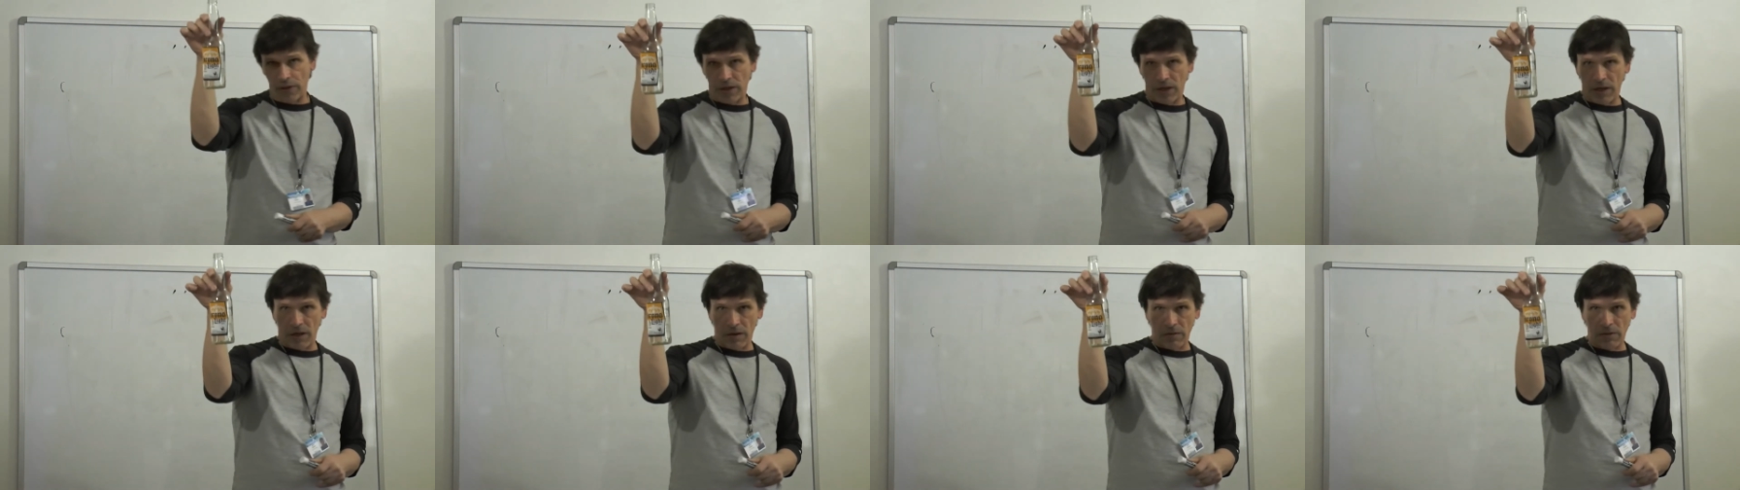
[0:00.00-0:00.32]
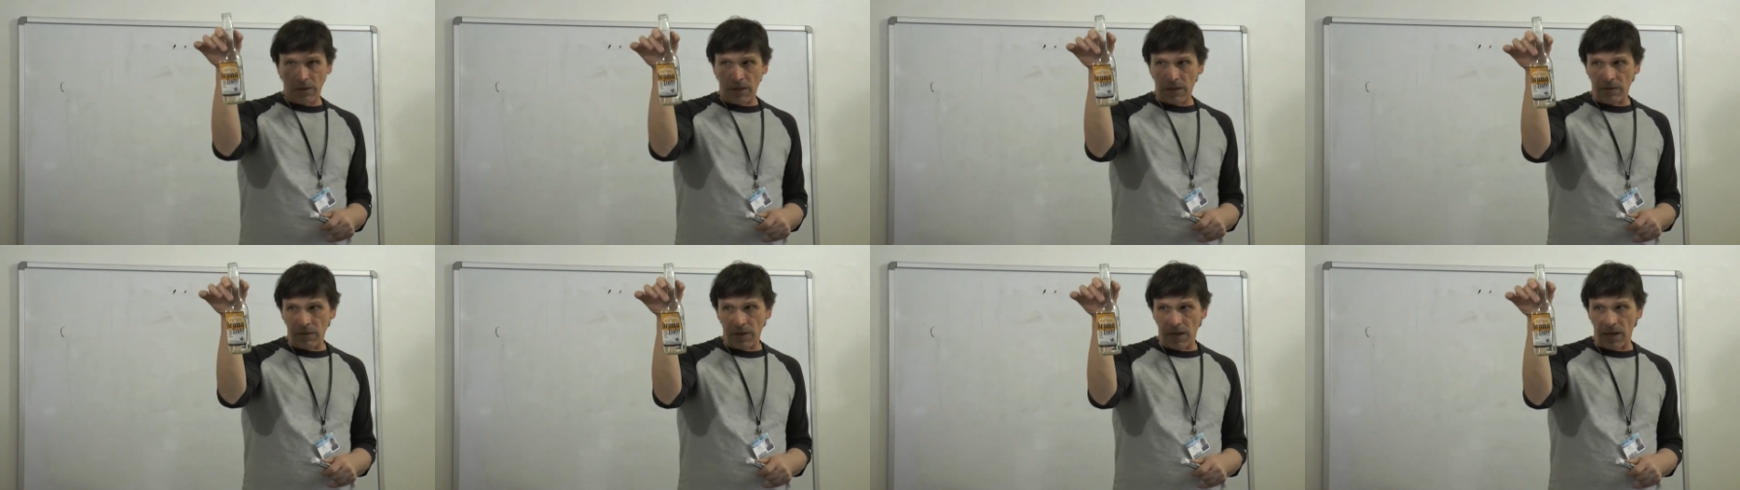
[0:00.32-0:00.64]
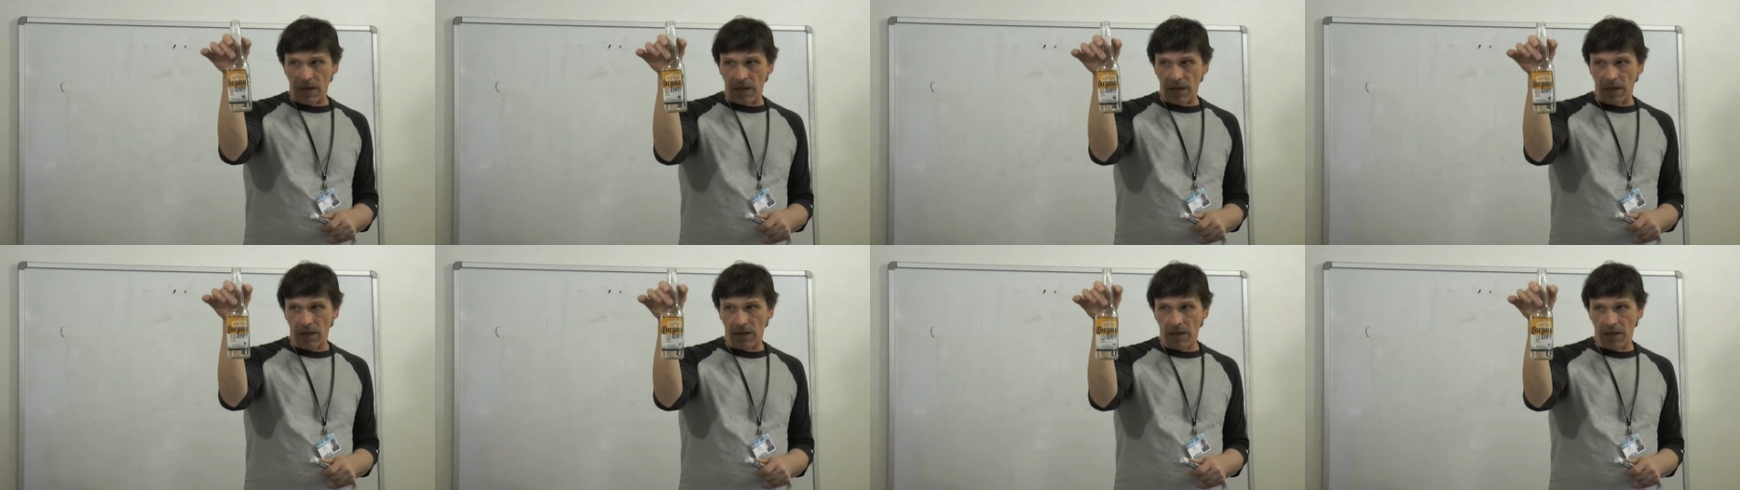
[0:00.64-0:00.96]

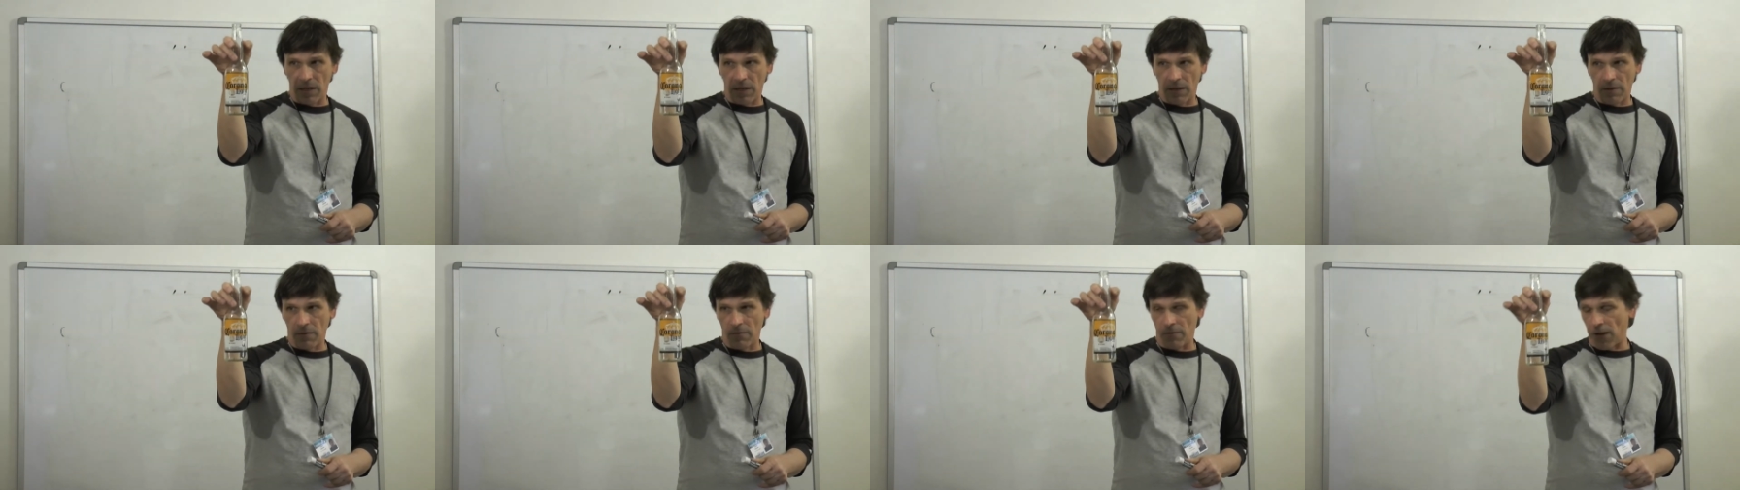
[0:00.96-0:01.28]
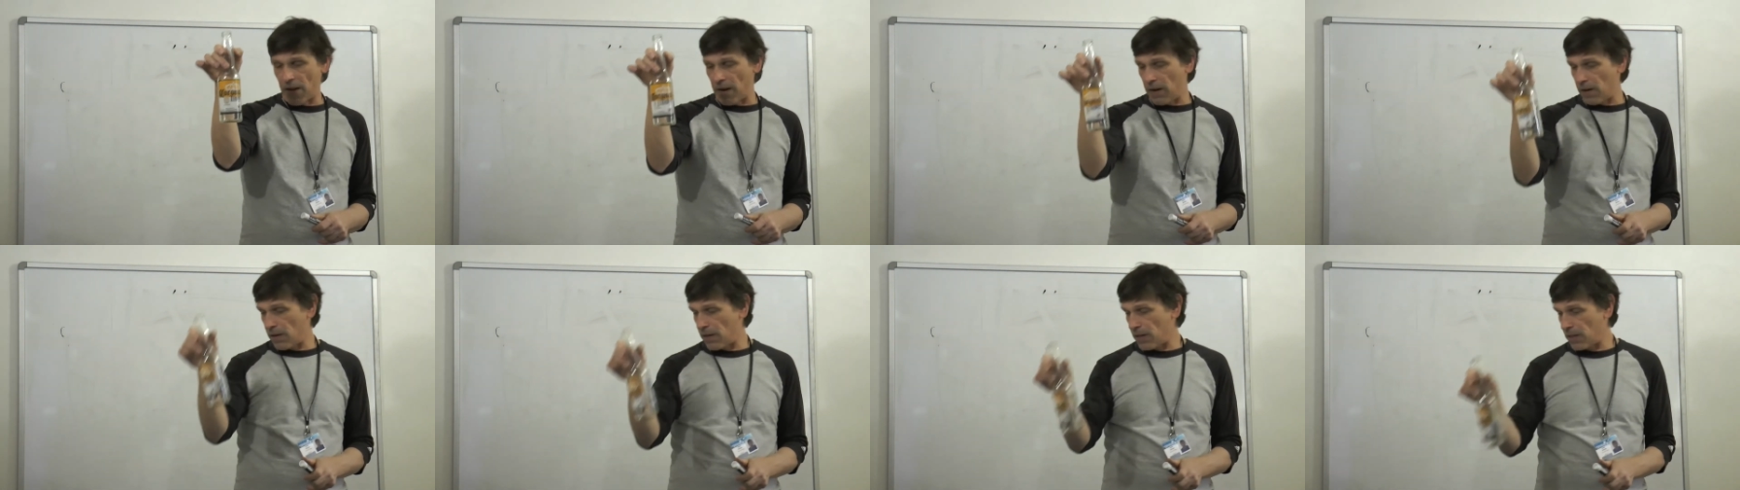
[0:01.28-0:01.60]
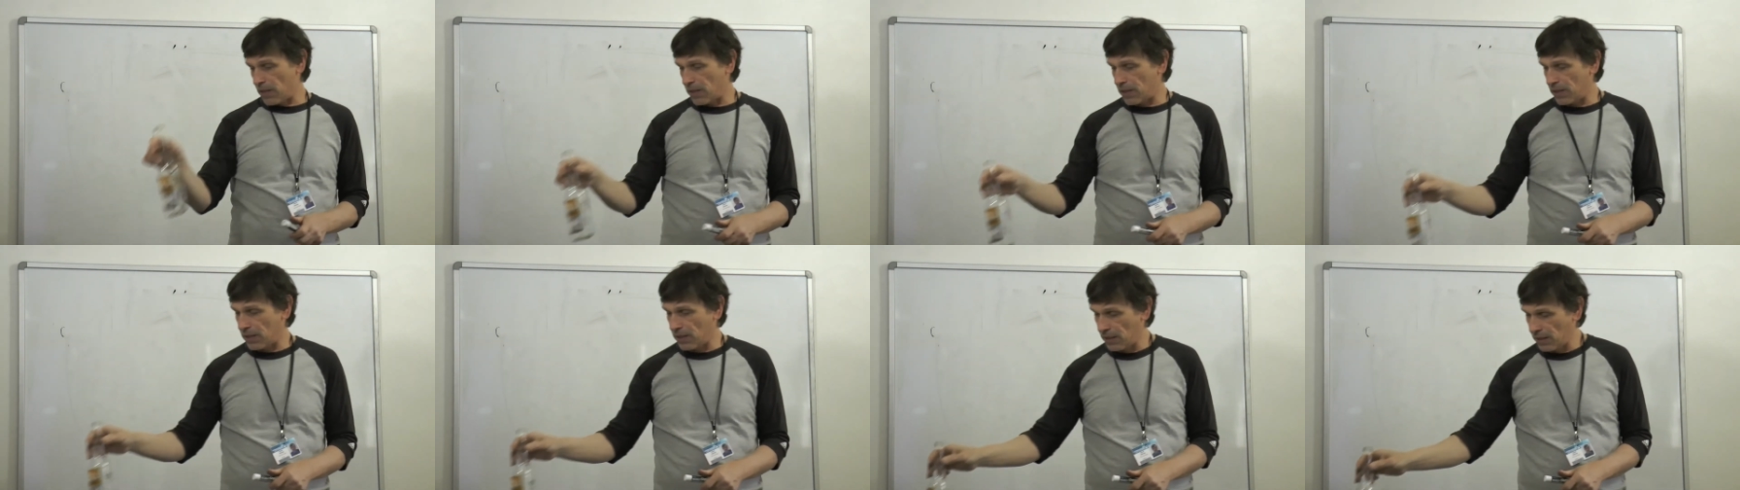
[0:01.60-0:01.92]

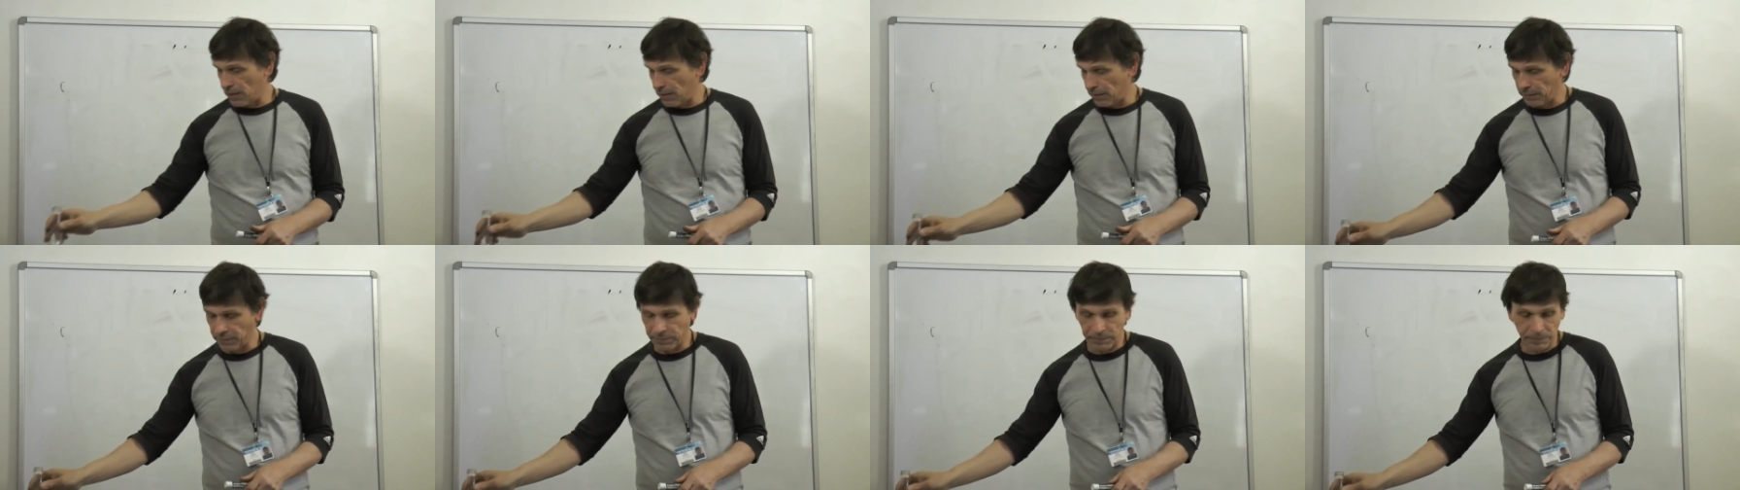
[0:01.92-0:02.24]
coronavirus